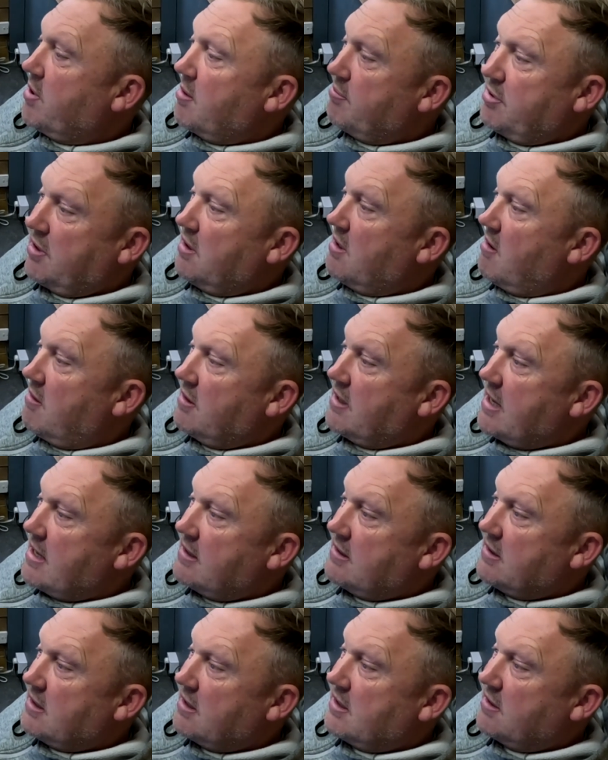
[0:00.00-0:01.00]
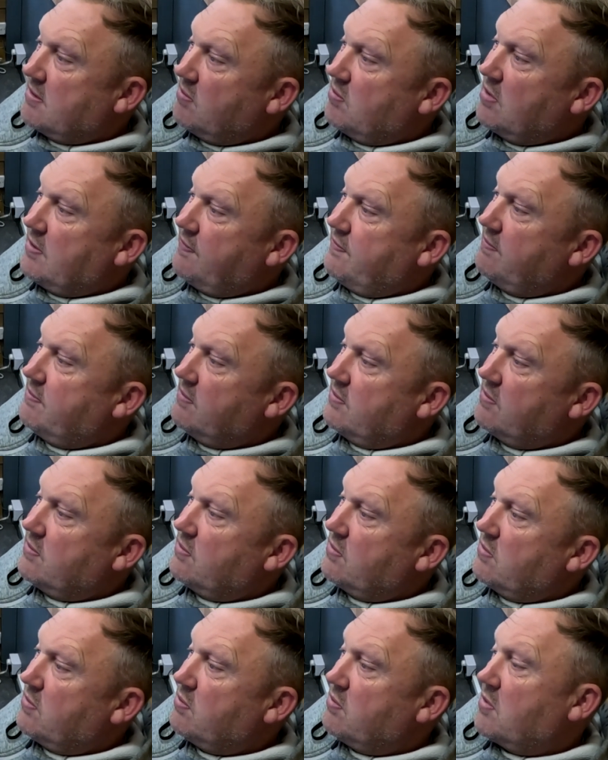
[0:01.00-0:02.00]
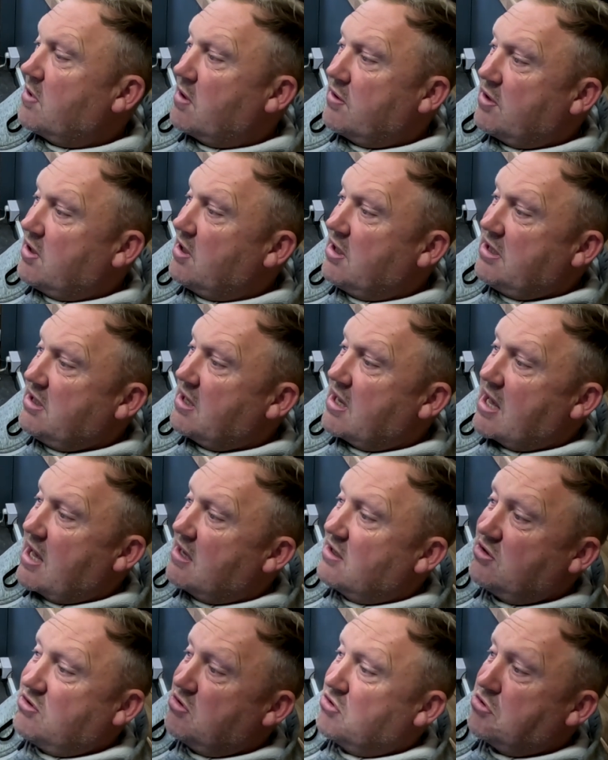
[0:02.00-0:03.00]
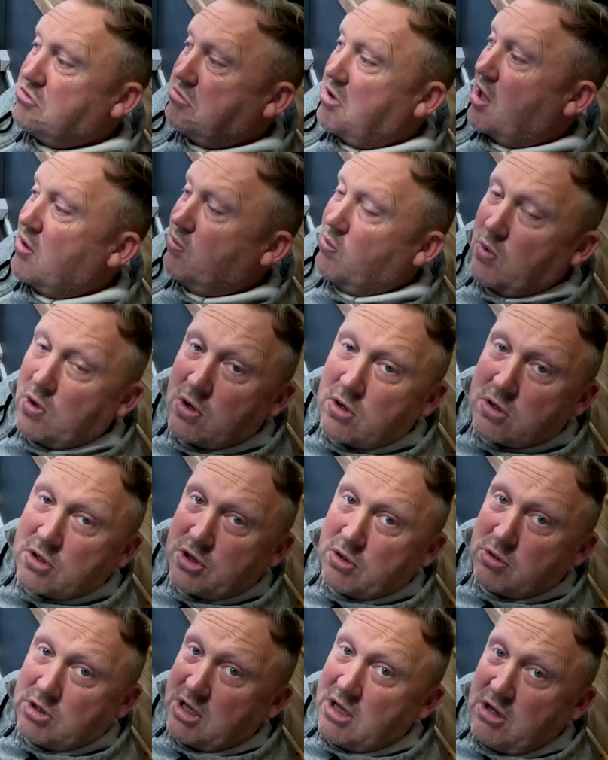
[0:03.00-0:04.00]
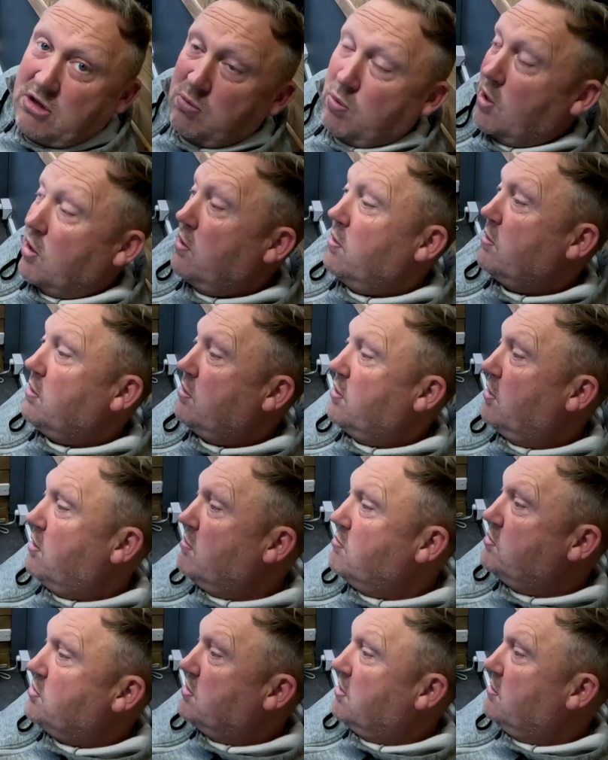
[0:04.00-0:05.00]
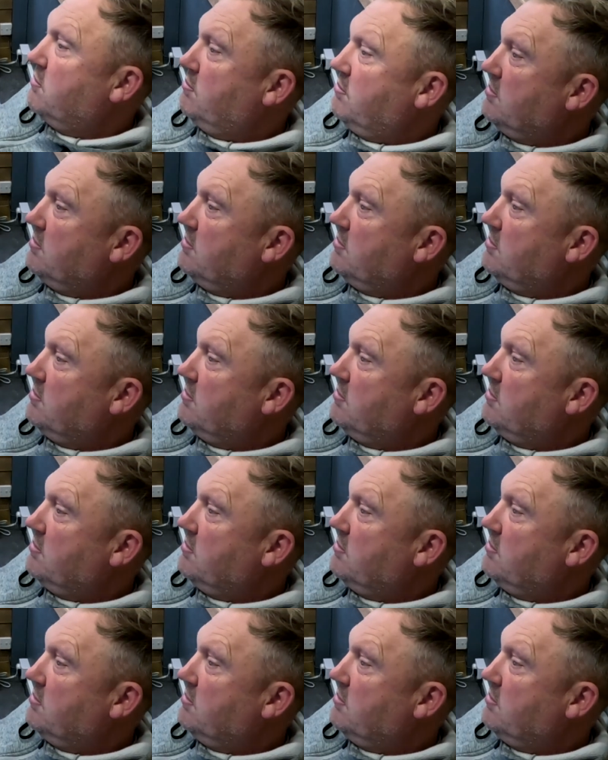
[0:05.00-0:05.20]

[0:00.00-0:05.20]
Probably longer, and we've The indicators just don't work. They did work, they used to.